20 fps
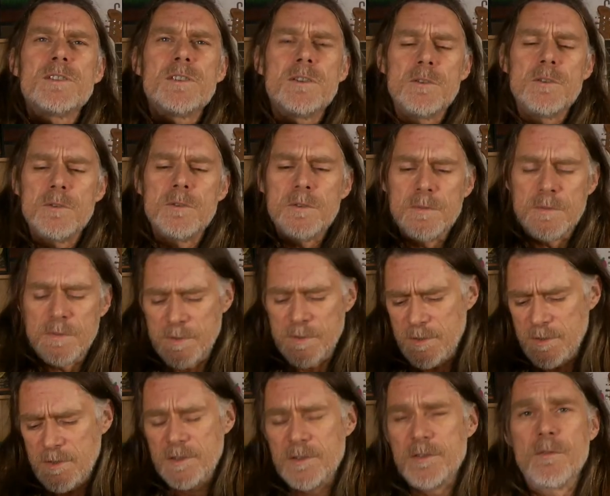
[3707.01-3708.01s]
to
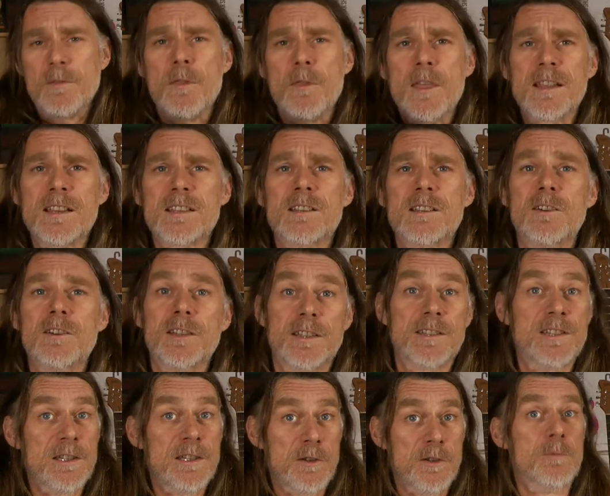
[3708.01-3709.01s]
things
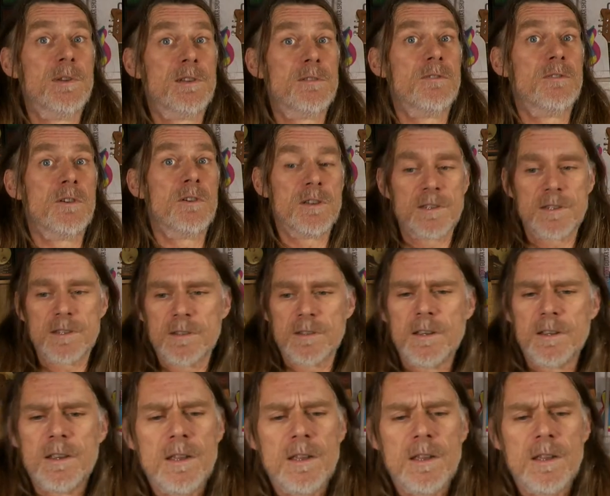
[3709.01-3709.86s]
like dehumidifiers.